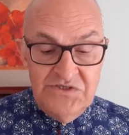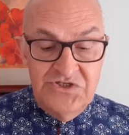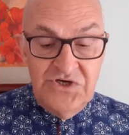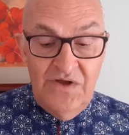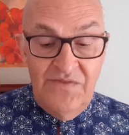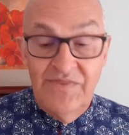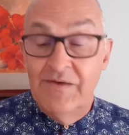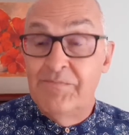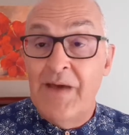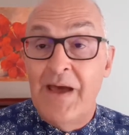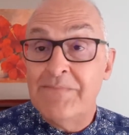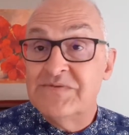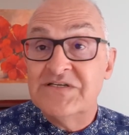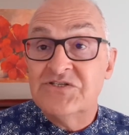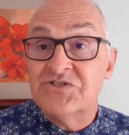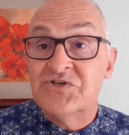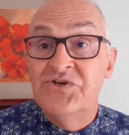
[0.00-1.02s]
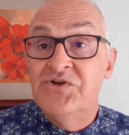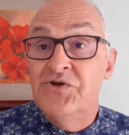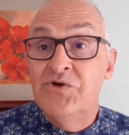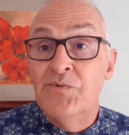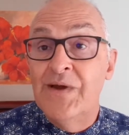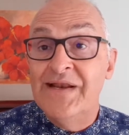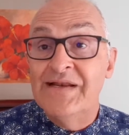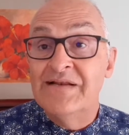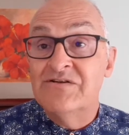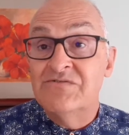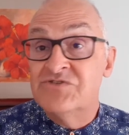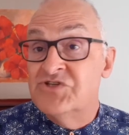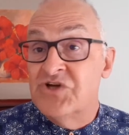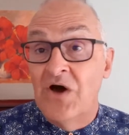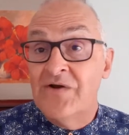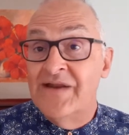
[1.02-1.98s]
John the Baptist knew when
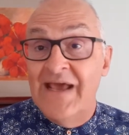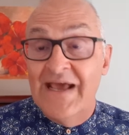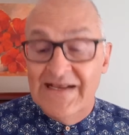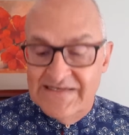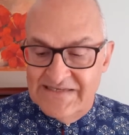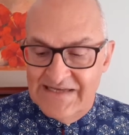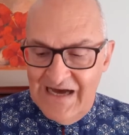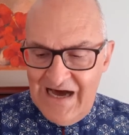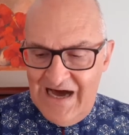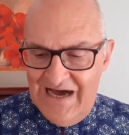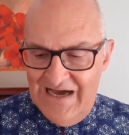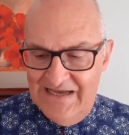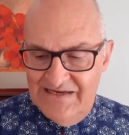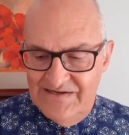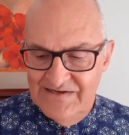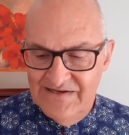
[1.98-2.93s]
John had died.